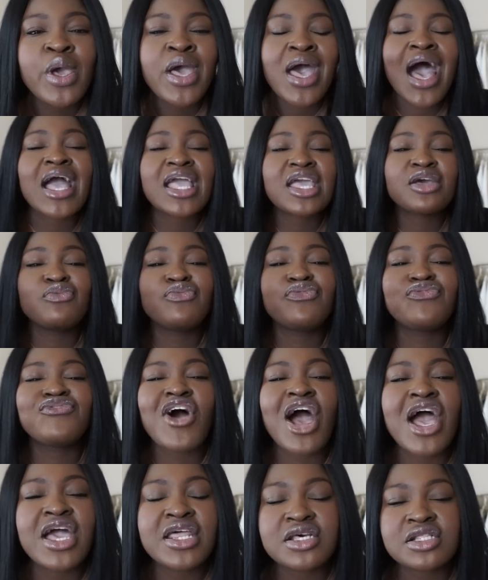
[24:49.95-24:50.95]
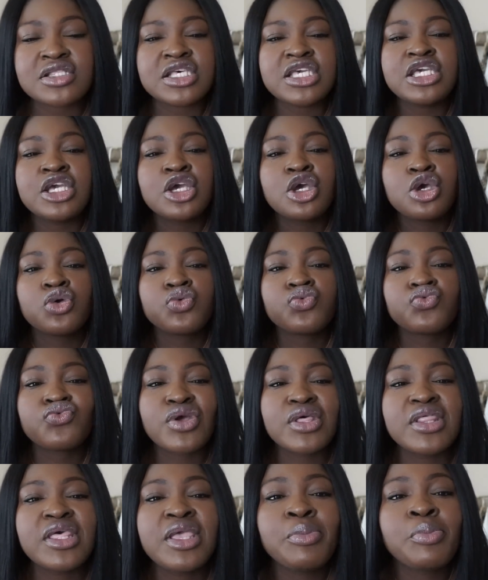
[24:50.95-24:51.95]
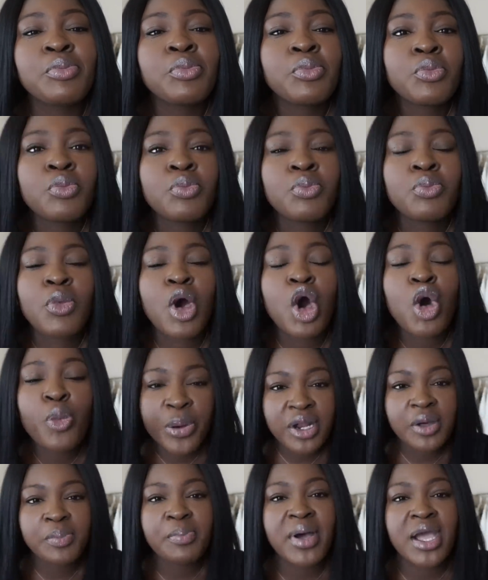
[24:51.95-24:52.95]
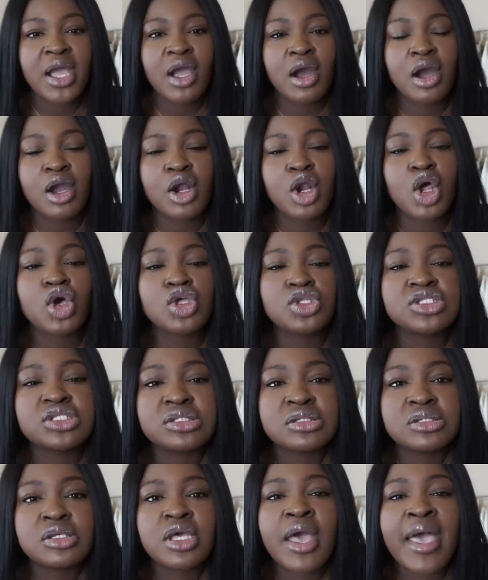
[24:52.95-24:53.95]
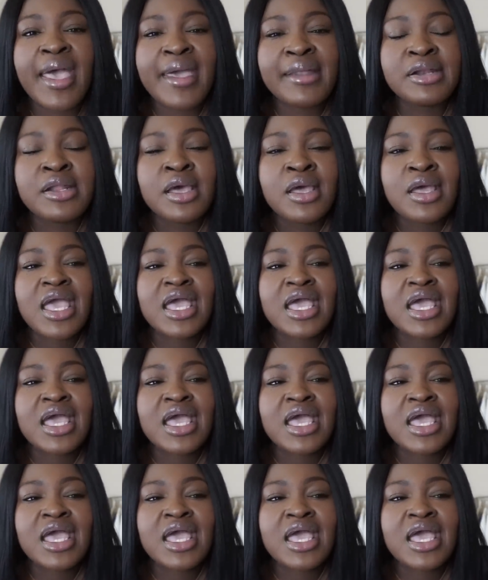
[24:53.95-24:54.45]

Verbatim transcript: I can finally really open up my heart and